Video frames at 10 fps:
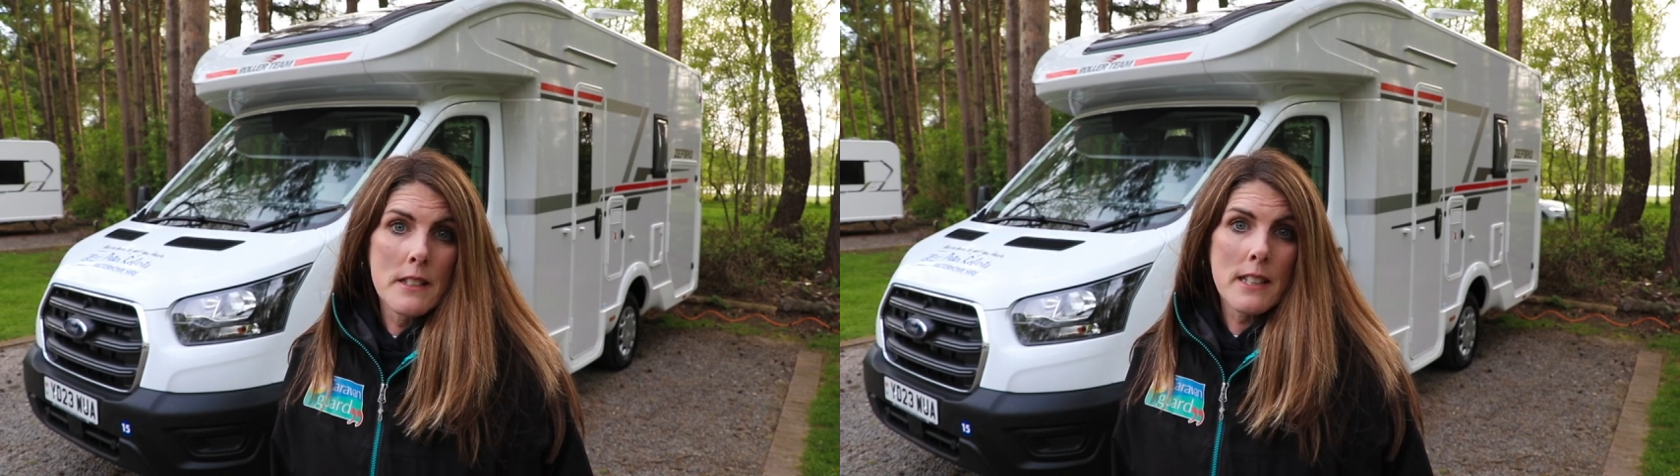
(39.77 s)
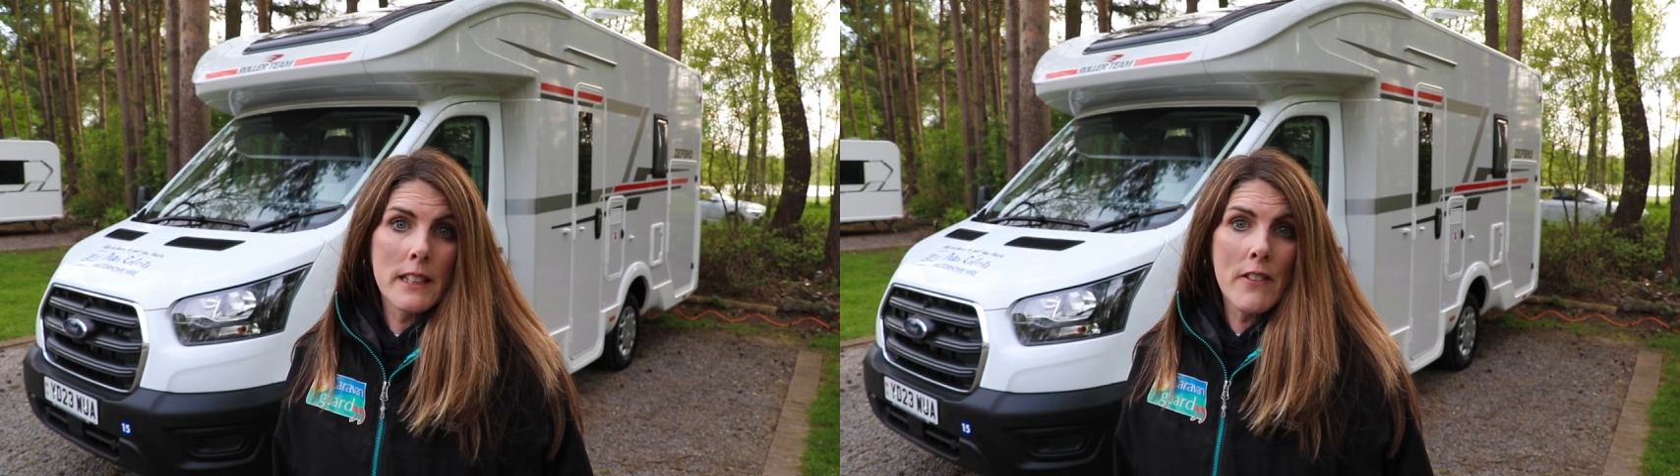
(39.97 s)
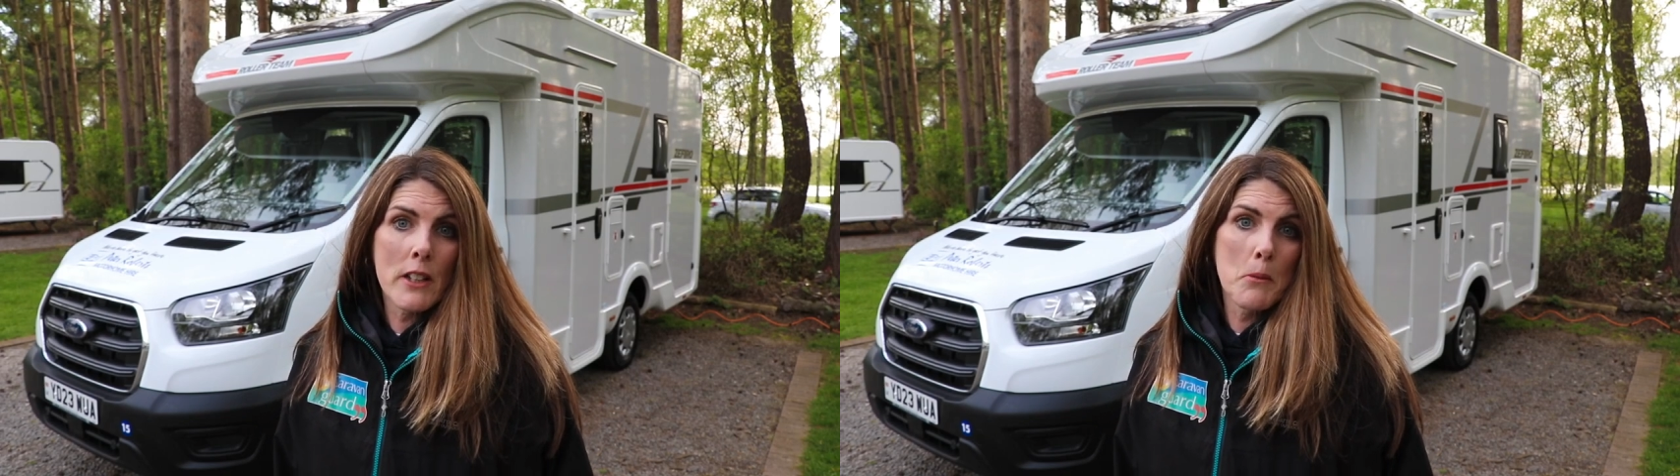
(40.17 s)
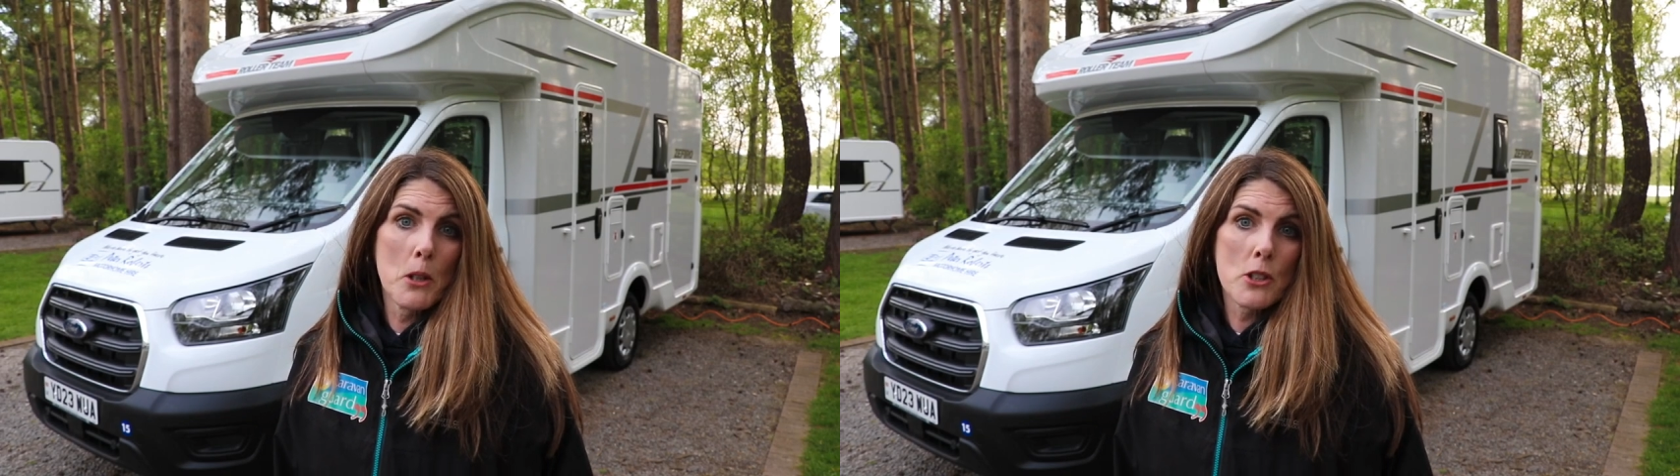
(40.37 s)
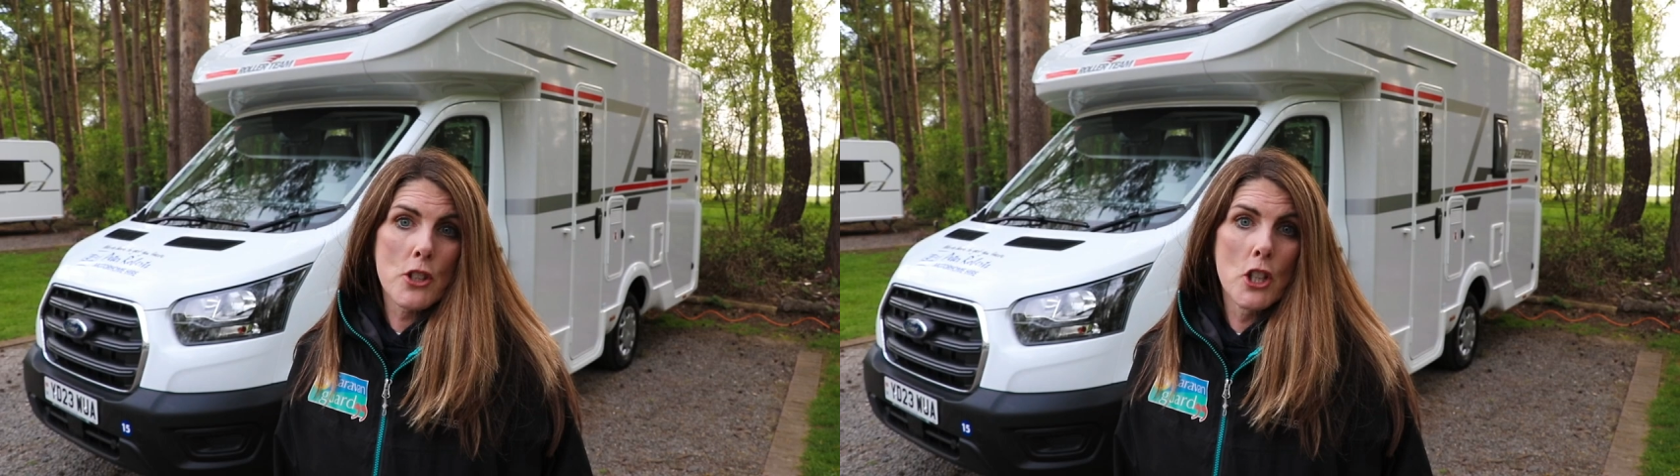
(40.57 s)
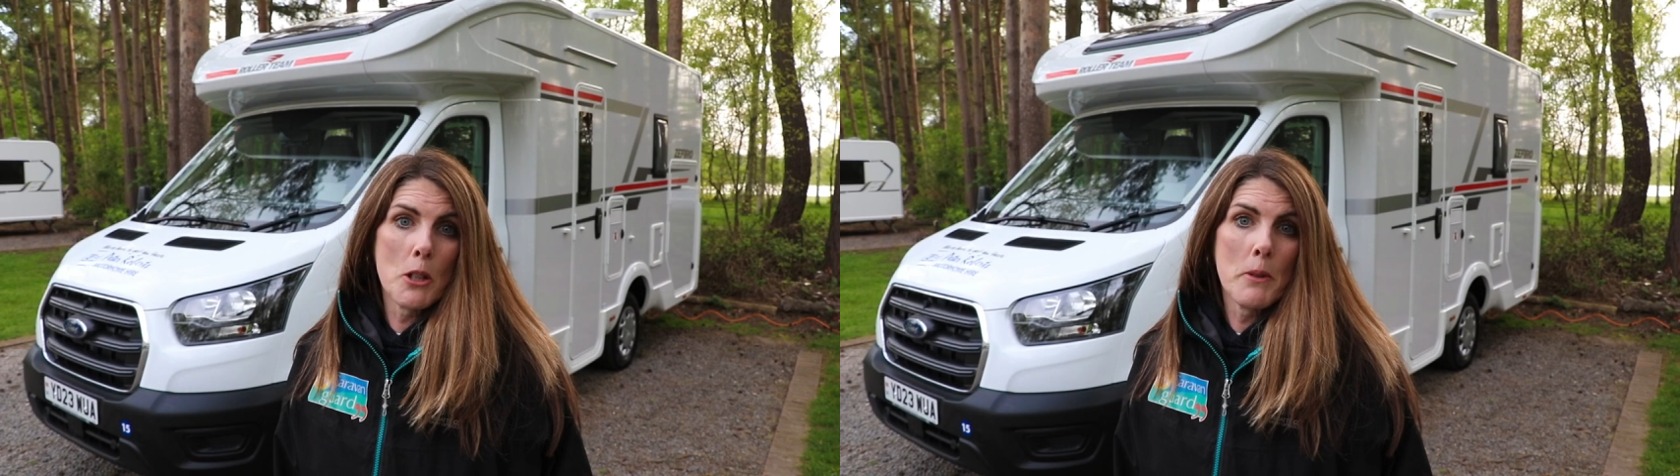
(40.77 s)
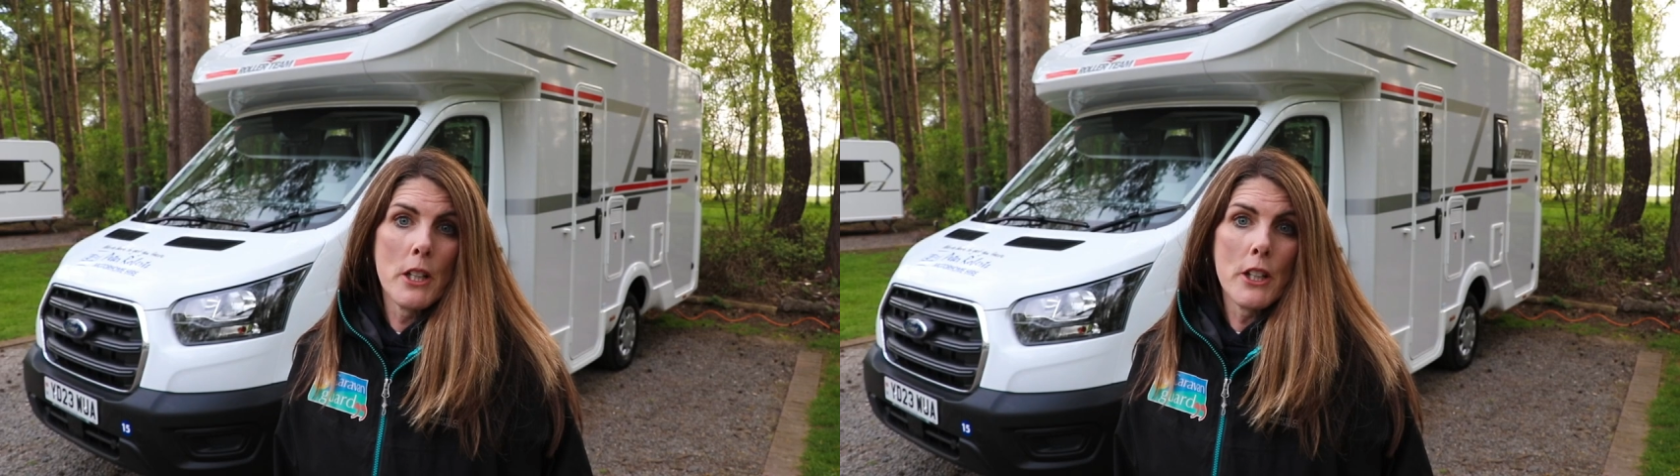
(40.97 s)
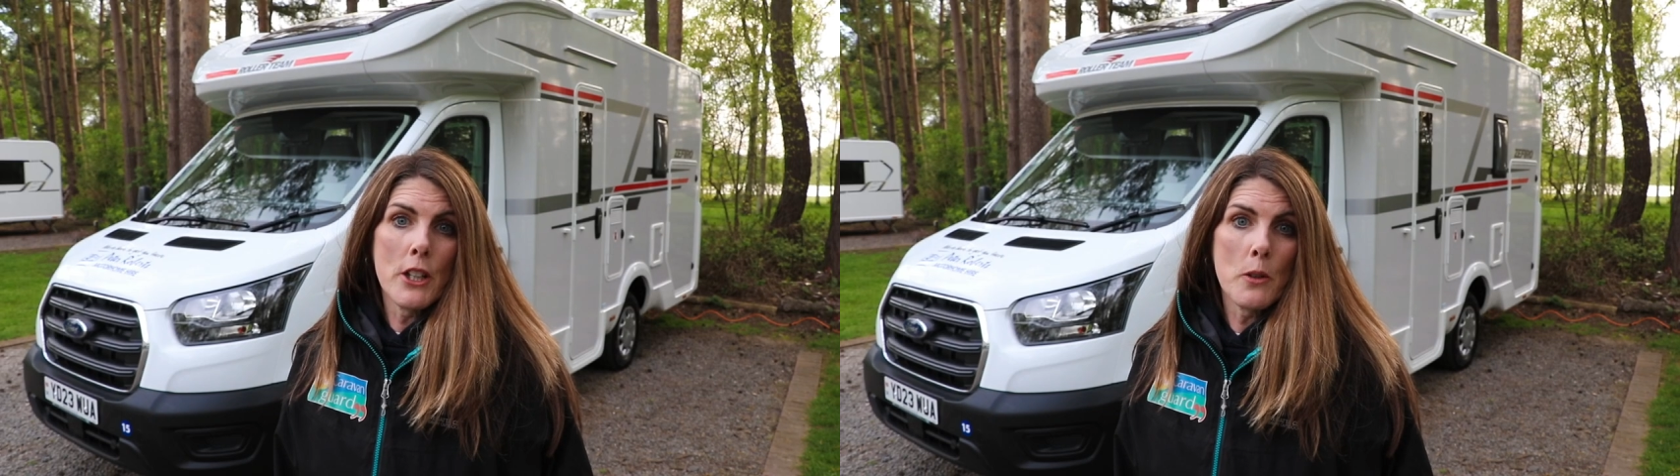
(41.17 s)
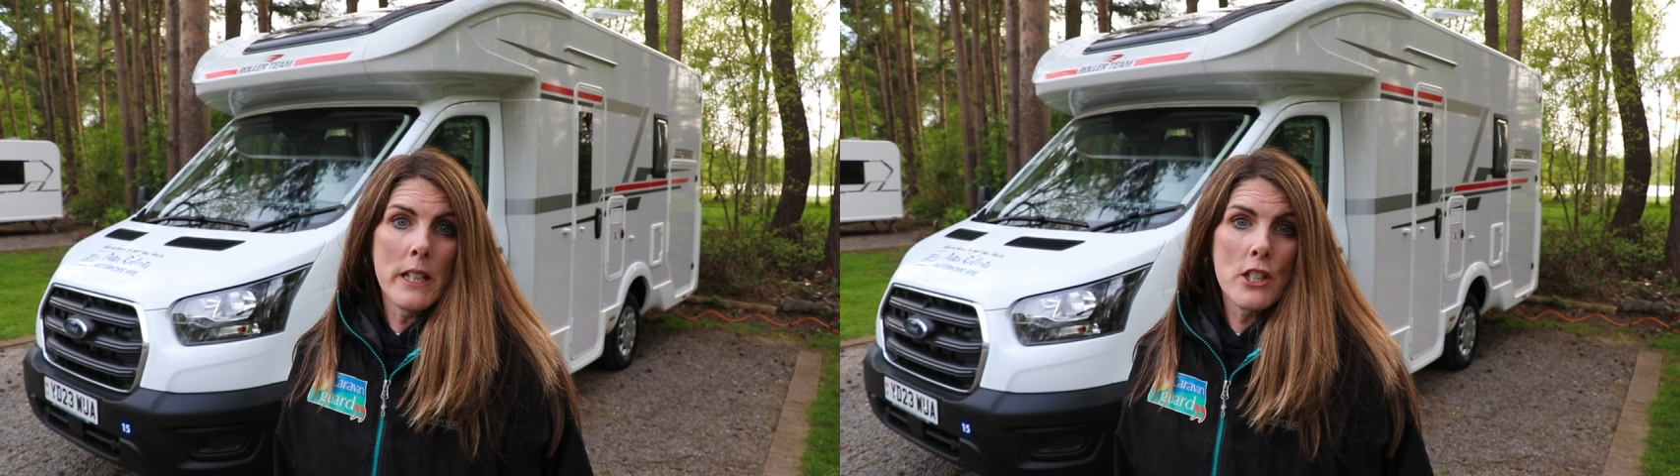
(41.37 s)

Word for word: To level a motorhome, you